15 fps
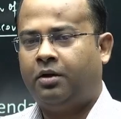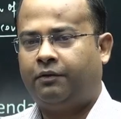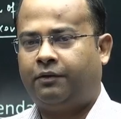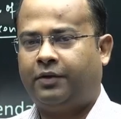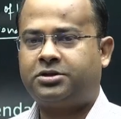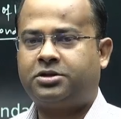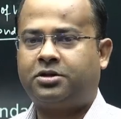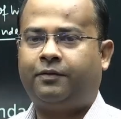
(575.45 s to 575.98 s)

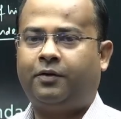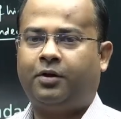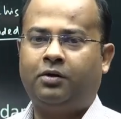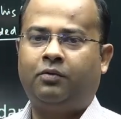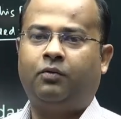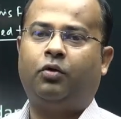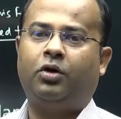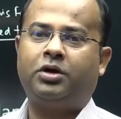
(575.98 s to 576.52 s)
First of all
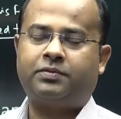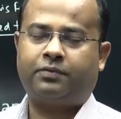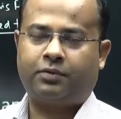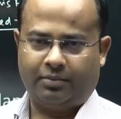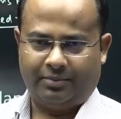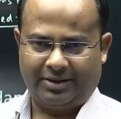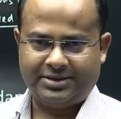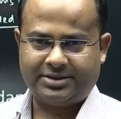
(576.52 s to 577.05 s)
was
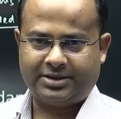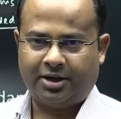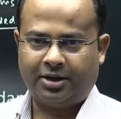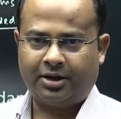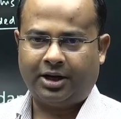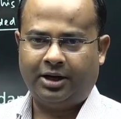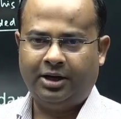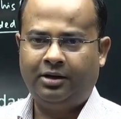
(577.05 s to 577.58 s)
from his
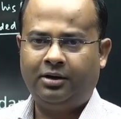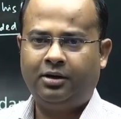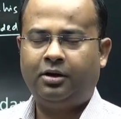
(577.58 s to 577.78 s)
uncle,